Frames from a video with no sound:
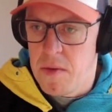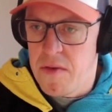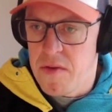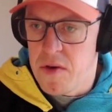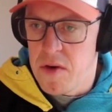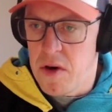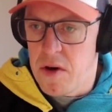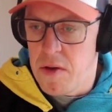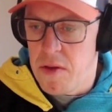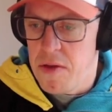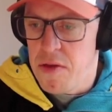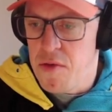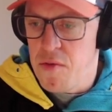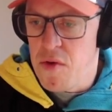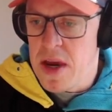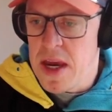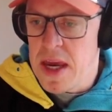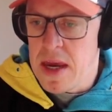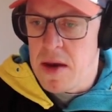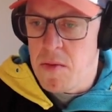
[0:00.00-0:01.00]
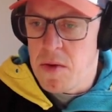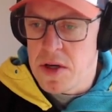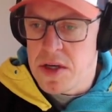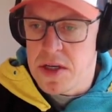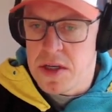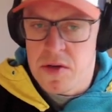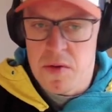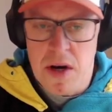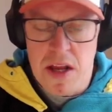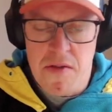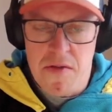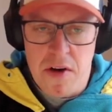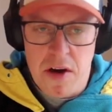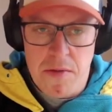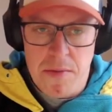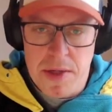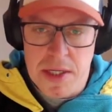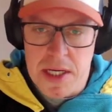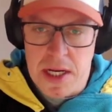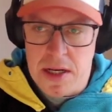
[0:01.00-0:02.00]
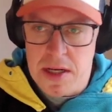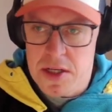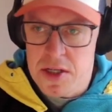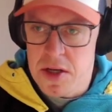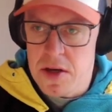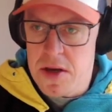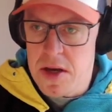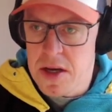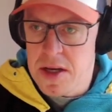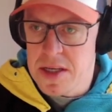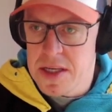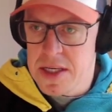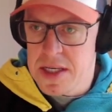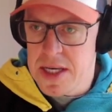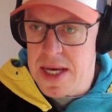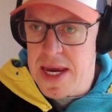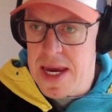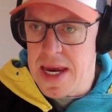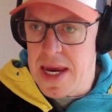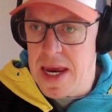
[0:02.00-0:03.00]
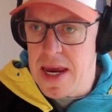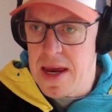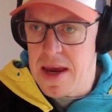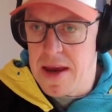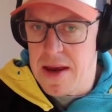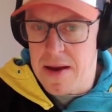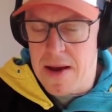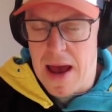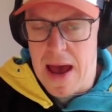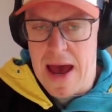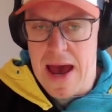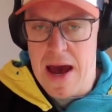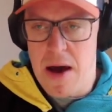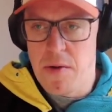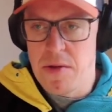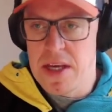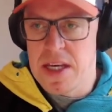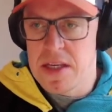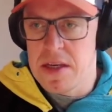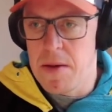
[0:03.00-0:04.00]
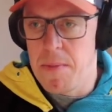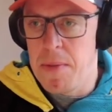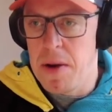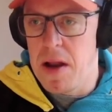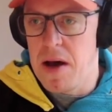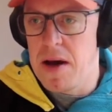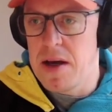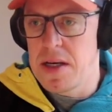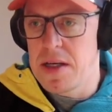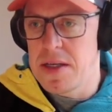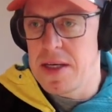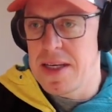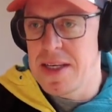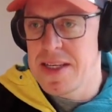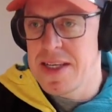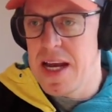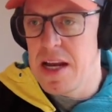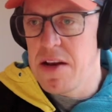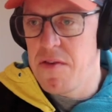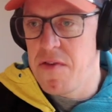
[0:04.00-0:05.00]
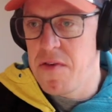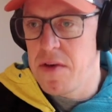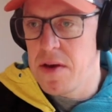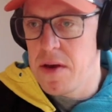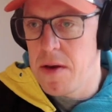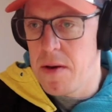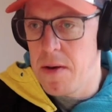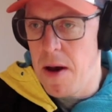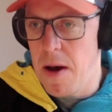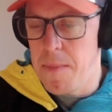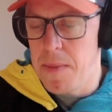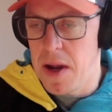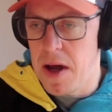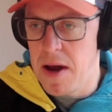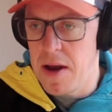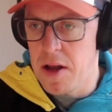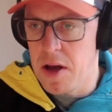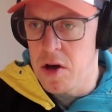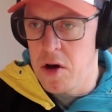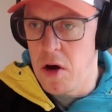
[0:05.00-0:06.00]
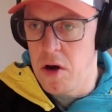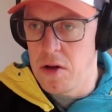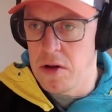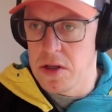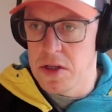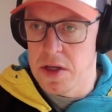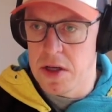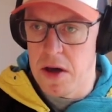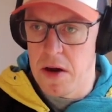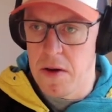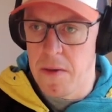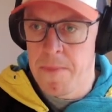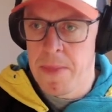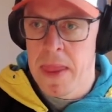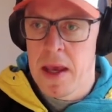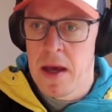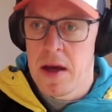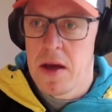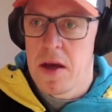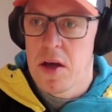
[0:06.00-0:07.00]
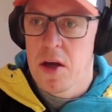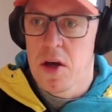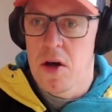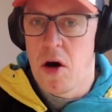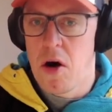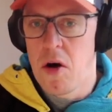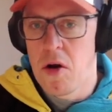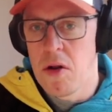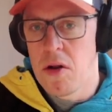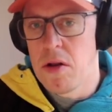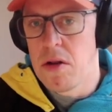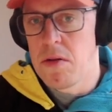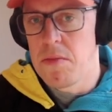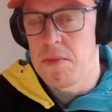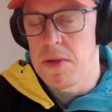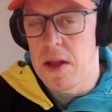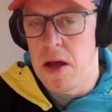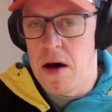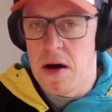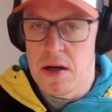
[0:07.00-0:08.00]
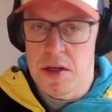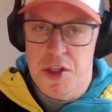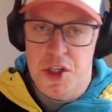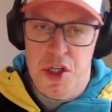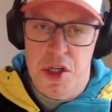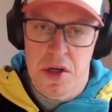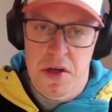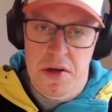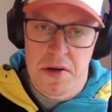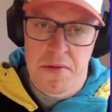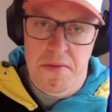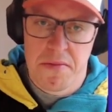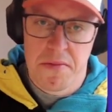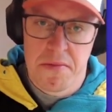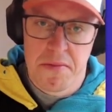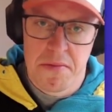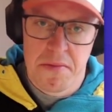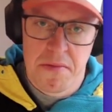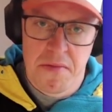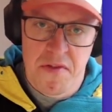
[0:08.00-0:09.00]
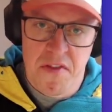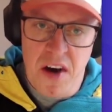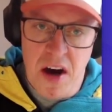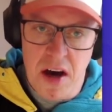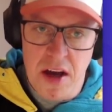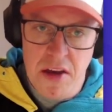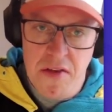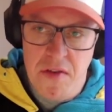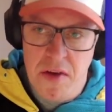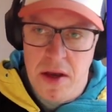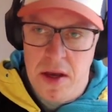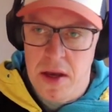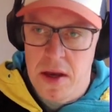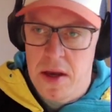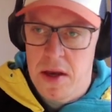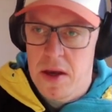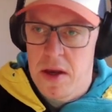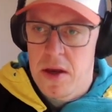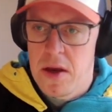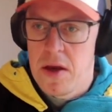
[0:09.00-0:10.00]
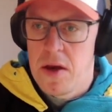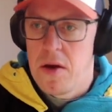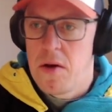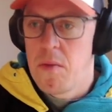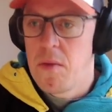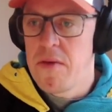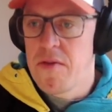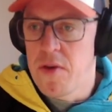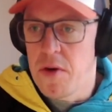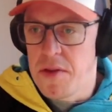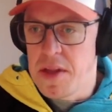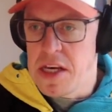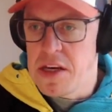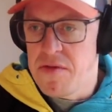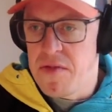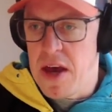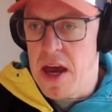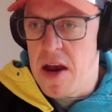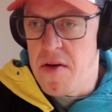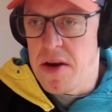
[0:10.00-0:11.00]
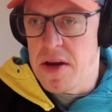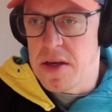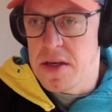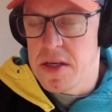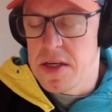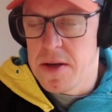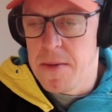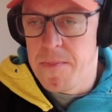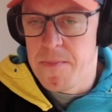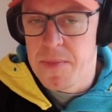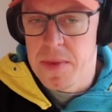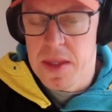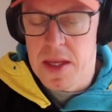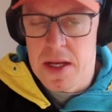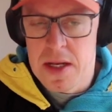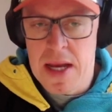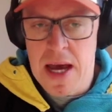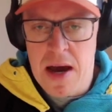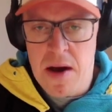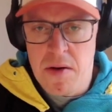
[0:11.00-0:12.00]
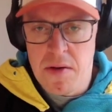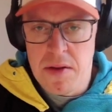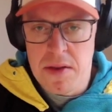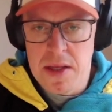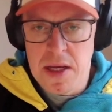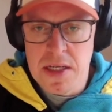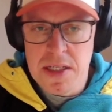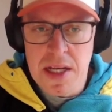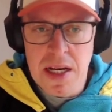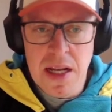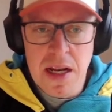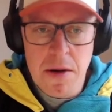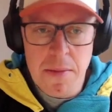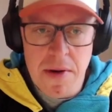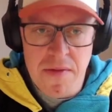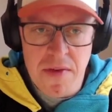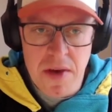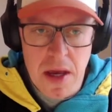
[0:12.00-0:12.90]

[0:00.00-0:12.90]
we've got 3, which is 25%. So you can see how this applies. Instead of applying a col to go col large 5, we've got these variants. Now, there's a little